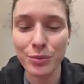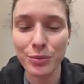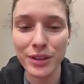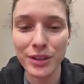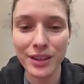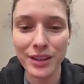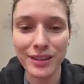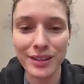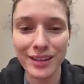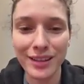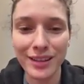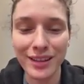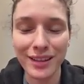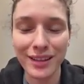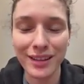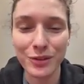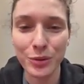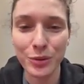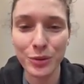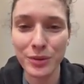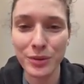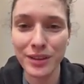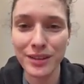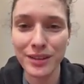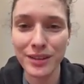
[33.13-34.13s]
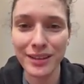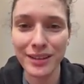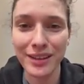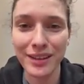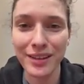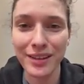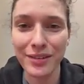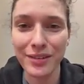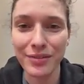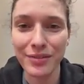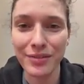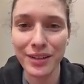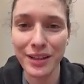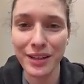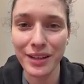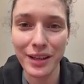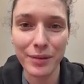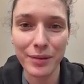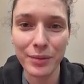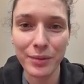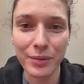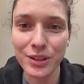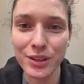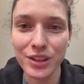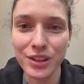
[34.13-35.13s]
beat
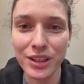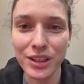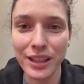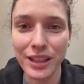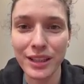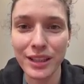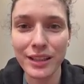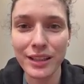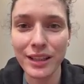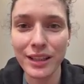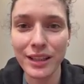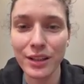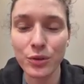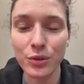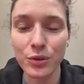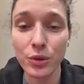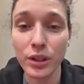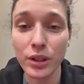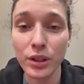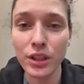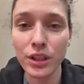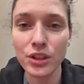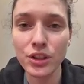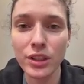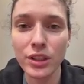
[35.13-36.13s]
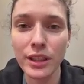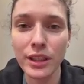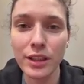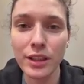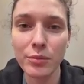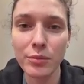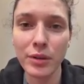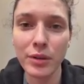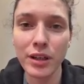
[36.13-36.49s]
Fenerbahce in the Turkish league,